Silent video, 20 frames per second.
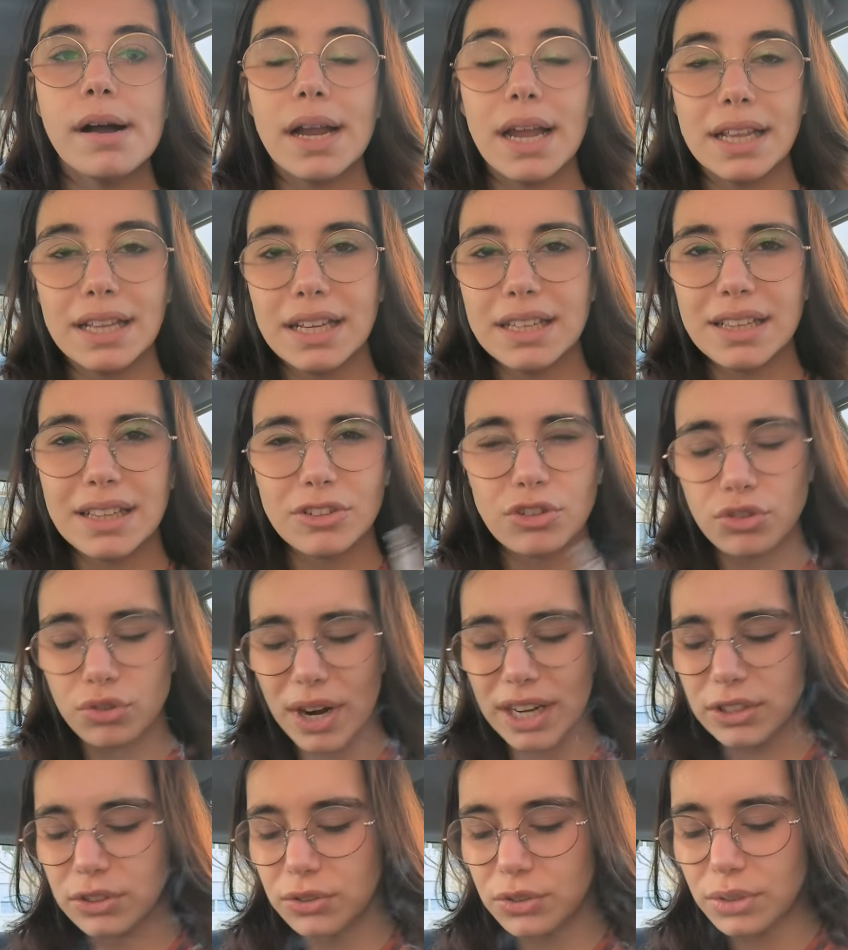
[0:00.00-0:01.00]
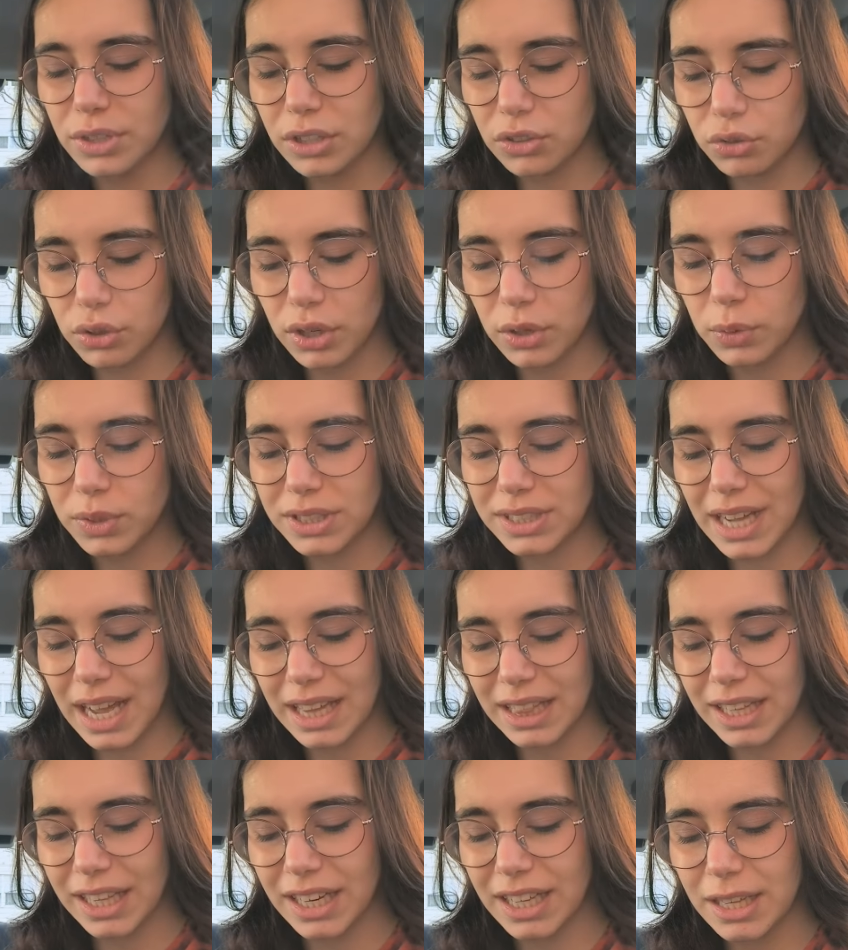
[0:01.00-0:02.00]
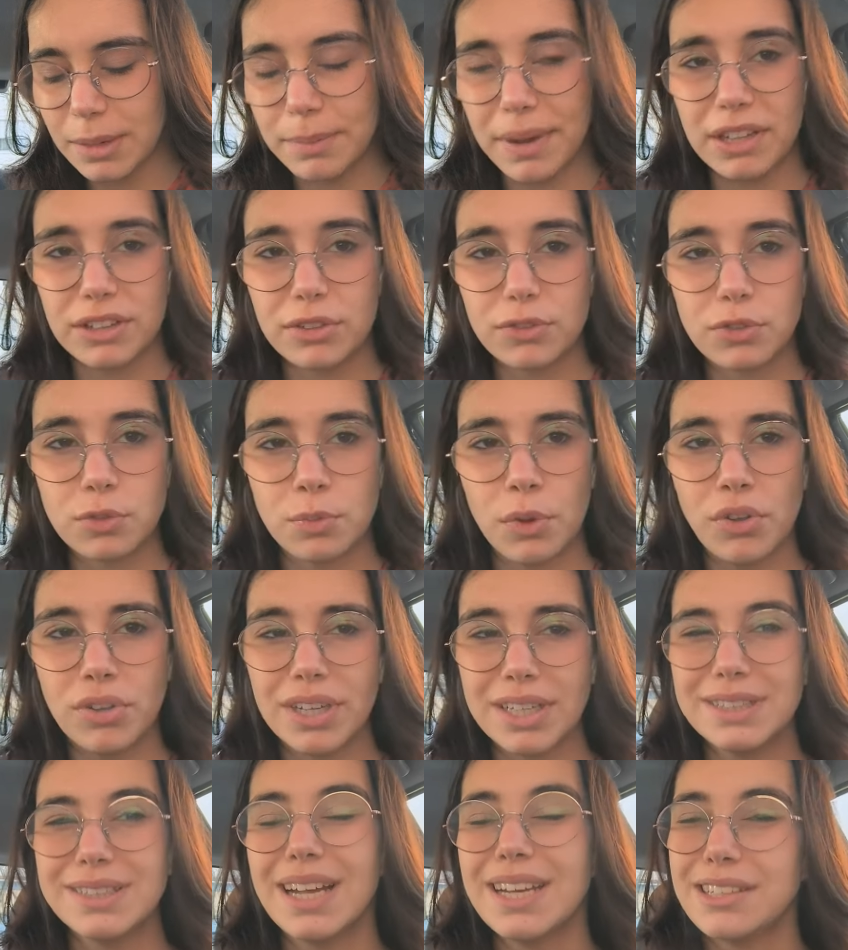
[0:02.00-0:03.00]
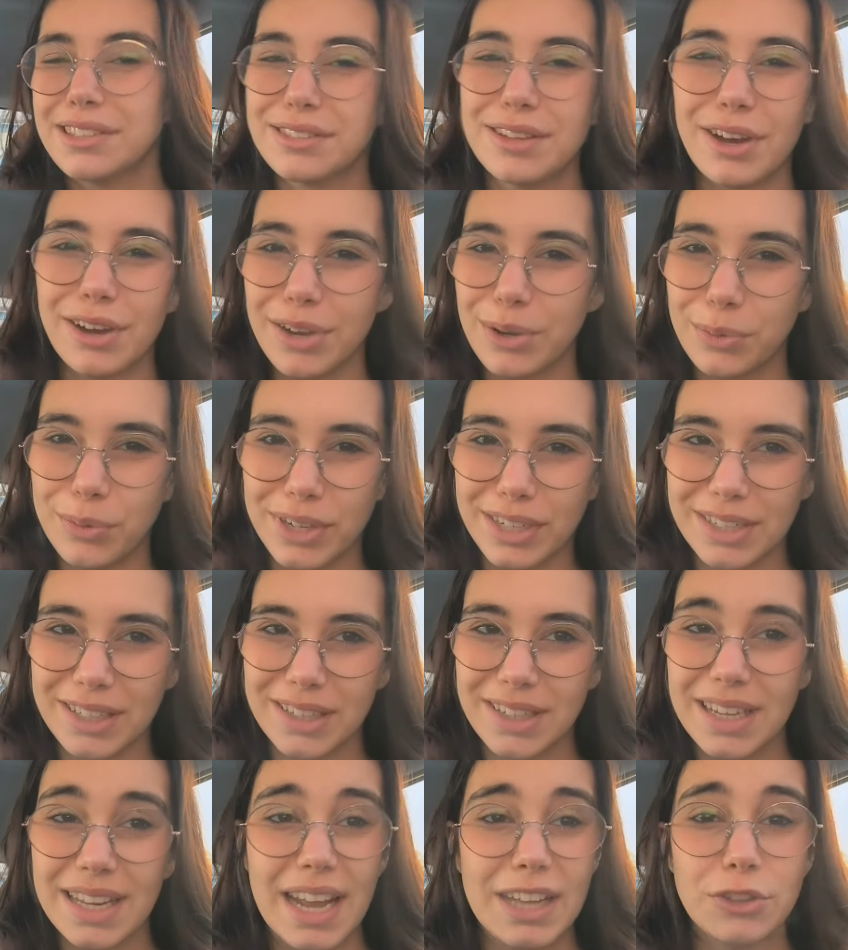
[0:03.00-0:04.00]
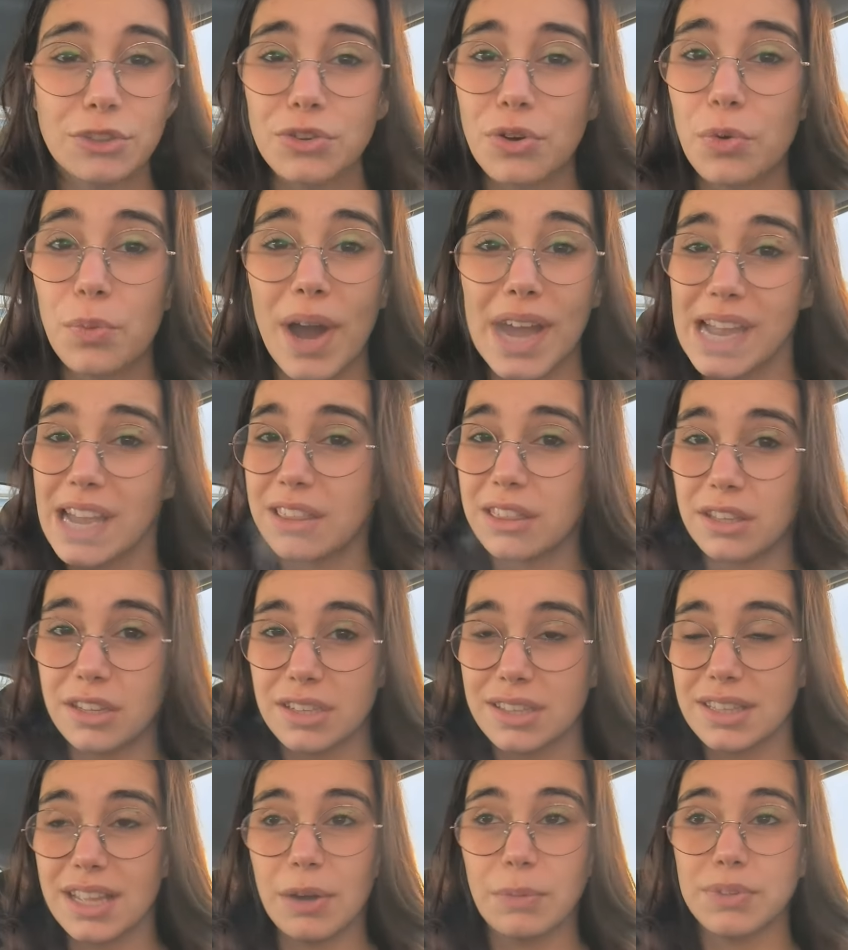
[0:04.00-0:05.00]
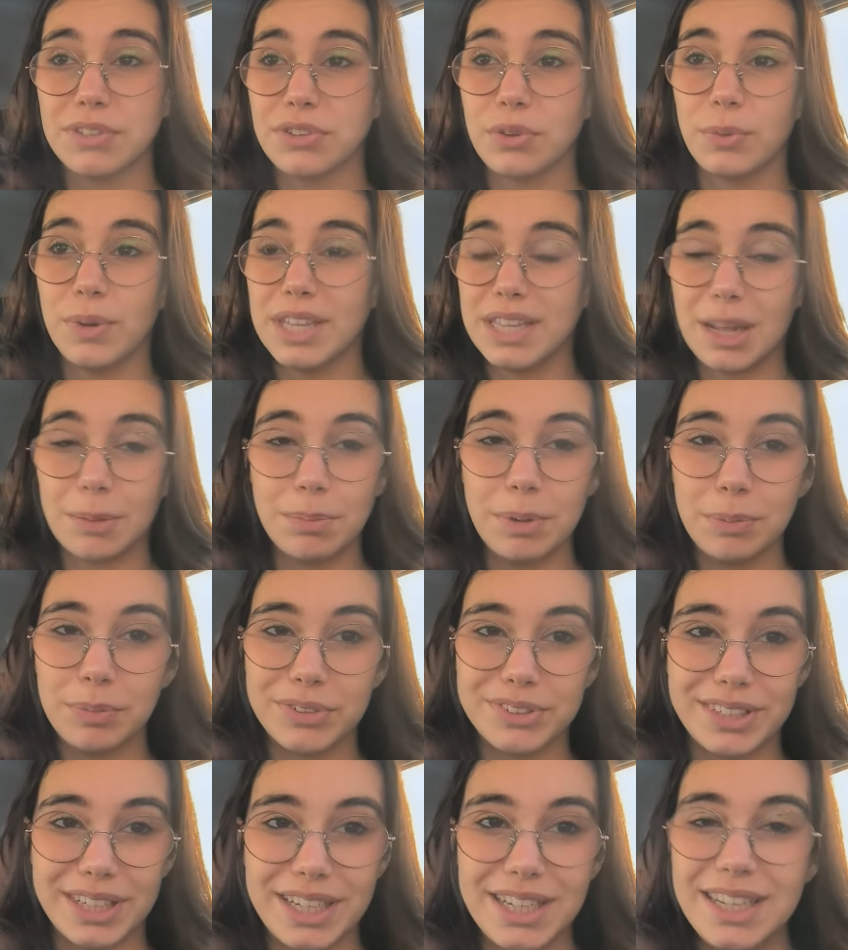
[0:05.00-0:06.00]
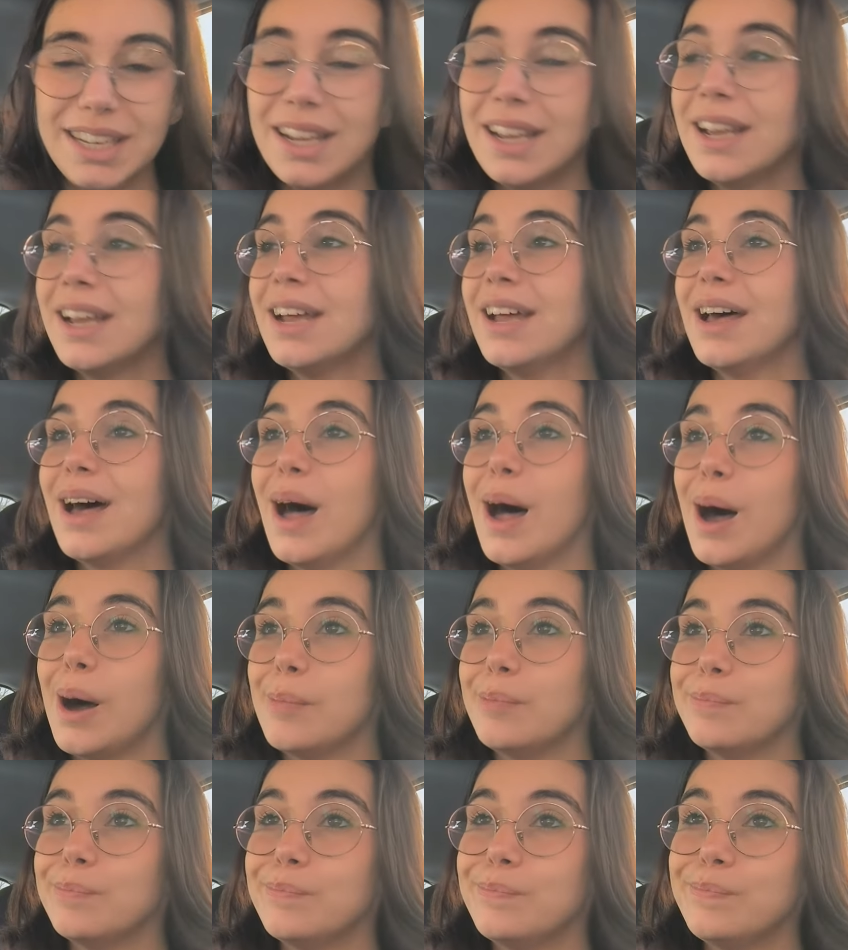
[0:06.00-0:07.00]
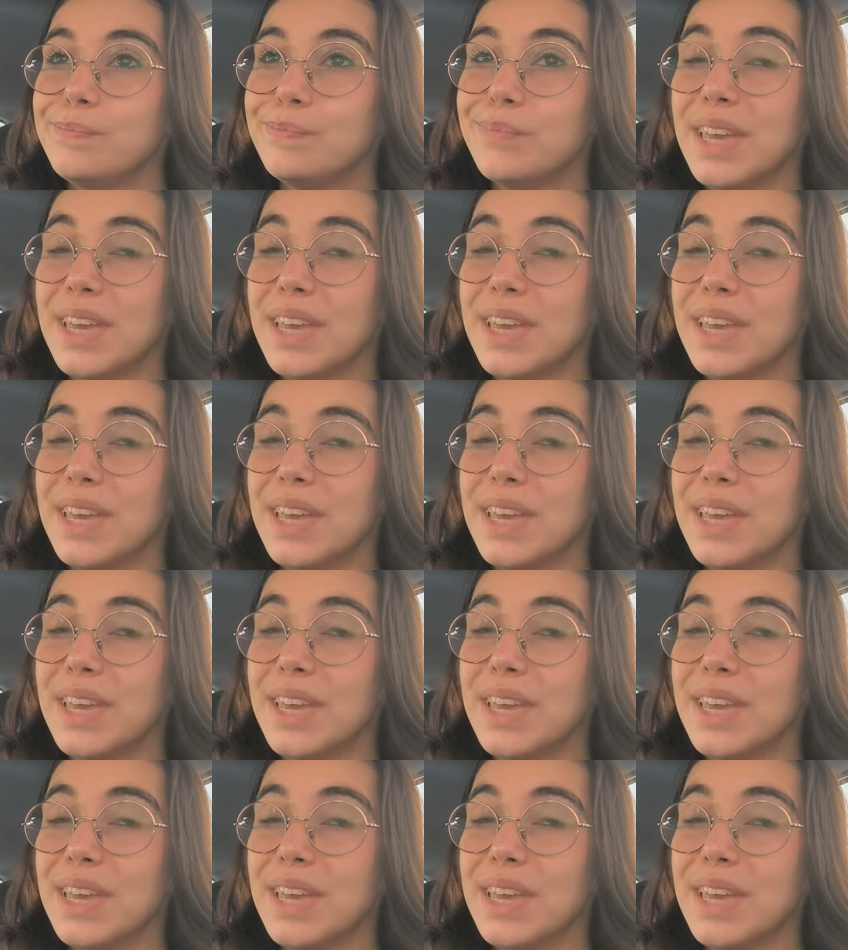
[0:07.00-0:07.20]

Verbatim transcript: and then try to do the trick with that little amount of smoke and that is not gonna work and I don't know why I thought that was the way that people did it um,